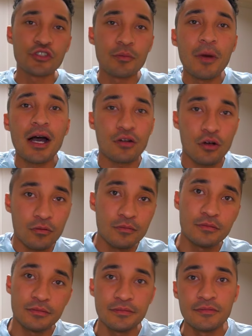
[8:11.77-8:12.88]
motto.
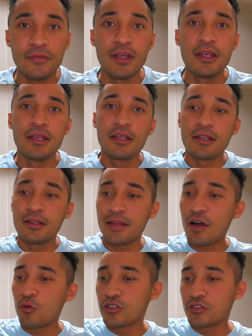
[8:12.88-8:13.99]

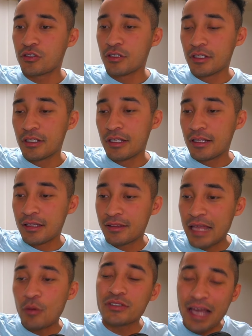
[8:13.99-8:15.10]
That was
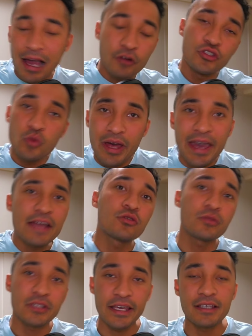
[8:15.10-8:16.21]
how you
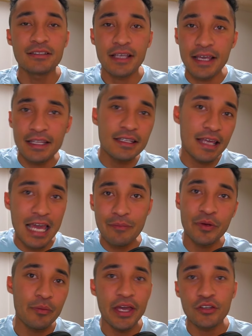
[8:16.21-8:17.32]
handled things in the
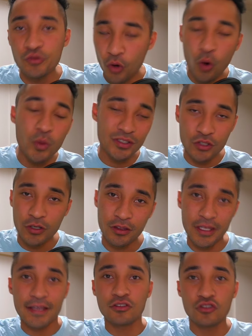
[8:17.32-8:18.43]
MMA. You always took
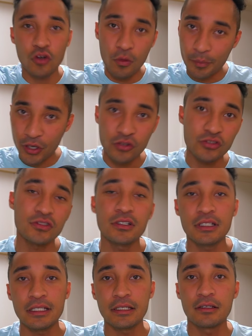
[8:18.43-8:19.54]
things so
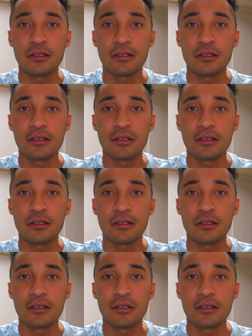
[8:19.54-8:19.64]
personally